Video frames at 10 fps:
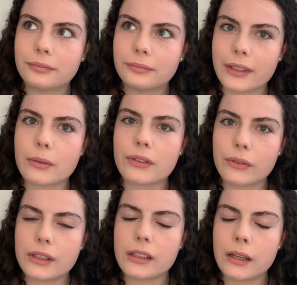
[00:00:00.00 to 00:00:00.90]
That was a
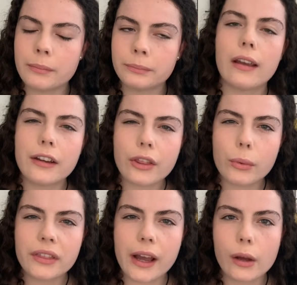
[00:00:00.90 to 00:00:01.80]
fun time. Another
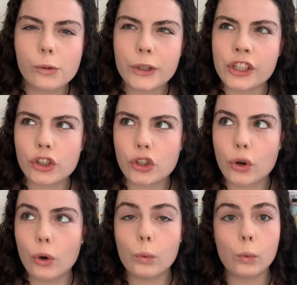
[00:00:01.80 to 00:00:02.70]
one that I wasn't
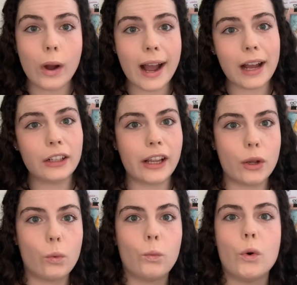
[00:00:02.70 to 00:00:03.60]
sure like
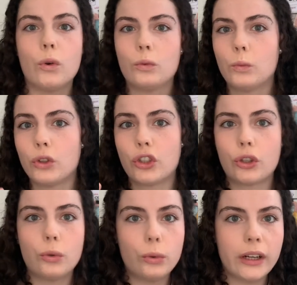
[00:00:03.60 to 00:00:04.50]
what to
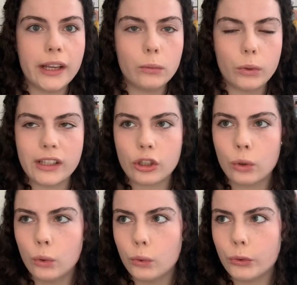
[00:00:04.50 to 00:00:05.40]
call it, what it's
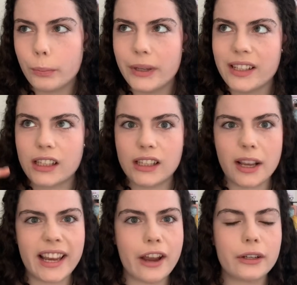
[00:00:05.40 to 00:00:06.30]
called, but it's
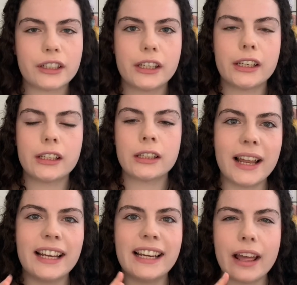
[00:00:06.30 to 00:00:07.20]
characters
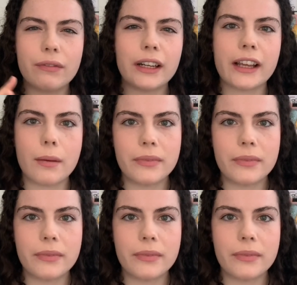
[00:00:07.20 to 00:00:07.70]
leveling up